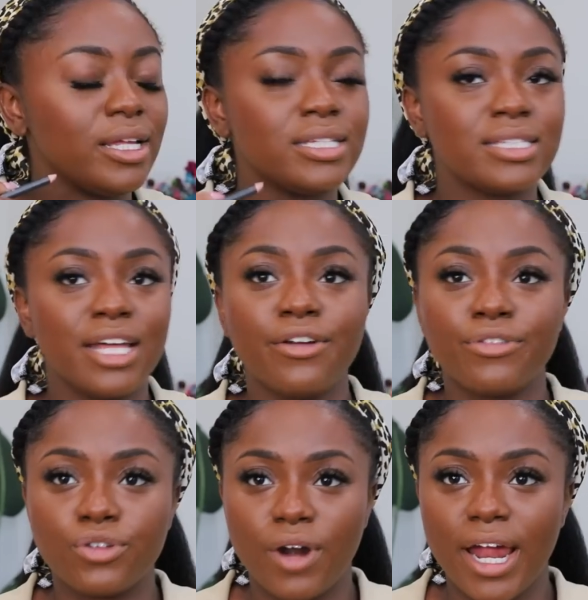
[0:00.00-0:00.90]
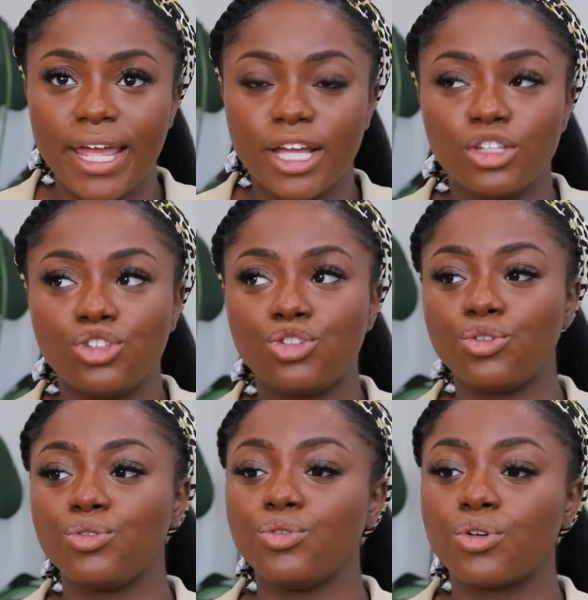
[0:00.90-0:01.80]
Instead of trying
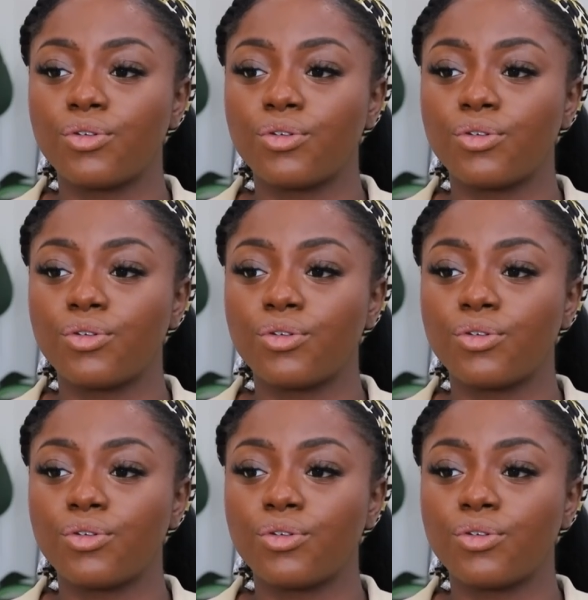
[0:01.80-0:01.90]
to